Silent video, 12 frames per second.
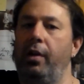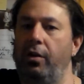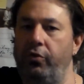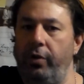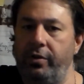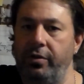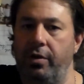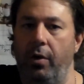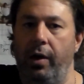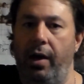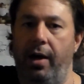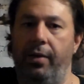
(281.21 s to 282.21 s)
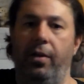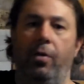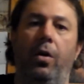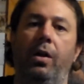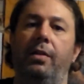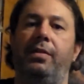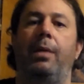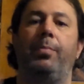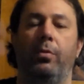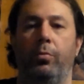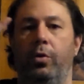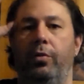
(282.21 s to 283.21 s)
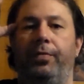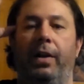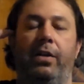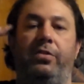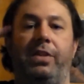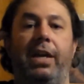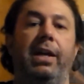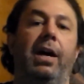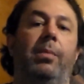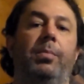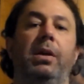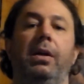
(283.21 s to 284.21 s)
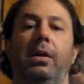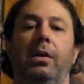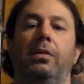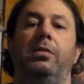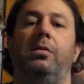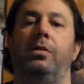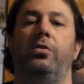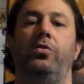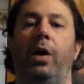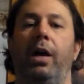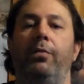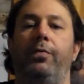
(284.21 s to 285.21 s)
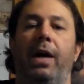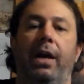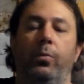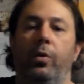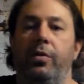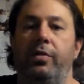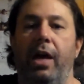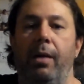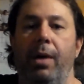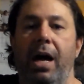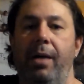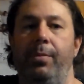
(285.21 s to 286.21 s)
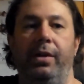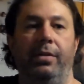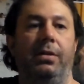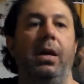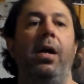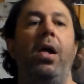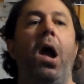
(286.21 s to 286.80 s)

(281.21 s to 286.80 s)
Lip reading: construction's going on. They're all on top of the roof, and they're setting up to try and find where this guy Muhammad is.